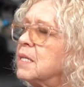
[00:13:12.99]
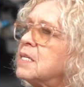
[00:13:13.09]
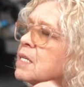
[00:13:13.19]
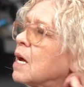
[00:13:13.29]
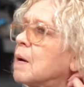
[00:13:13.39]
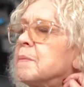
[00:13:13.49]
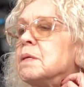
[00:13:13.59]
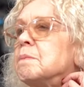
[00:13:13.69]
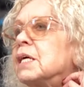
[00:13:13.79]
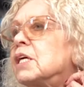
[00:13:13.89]
the time
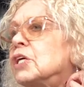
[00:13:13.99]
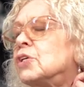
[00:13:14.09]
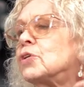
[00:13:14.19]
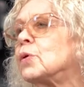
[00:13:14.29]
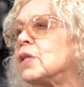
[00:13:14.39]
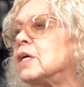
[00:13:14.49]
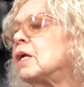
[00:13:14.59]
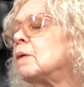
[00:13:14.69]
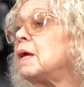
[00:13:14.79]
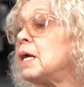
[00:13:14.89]
and making sure that
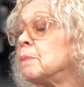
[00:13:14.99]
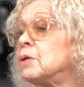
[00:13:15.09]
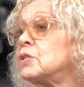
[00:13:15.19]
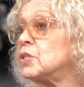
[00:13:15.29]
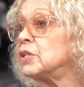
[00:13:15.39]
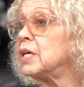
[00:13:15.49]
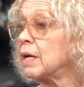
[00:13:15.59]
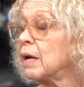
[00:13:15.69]
I'm able to get